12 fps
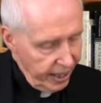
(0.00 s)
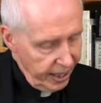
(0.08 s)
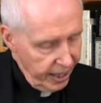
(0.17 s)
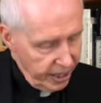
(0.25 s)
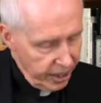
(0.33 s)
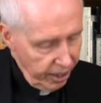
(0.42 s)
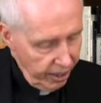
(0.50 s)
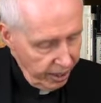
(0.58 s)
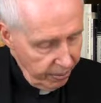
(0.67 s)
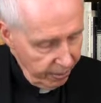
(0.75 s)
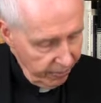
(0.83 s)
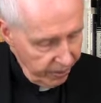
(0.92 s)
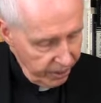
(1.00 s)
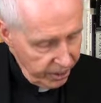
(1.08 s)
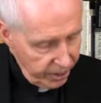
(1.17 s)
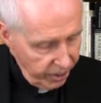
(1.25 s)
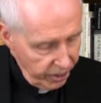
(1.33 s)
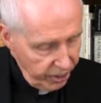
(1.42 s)
it's starting with
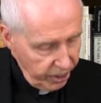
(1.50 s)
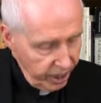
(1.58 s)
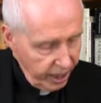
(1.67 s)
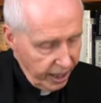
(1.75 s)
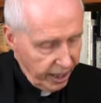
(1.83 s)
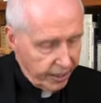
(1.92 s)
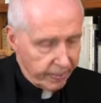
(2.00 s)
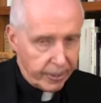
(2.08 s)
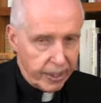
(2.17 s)
verse 38.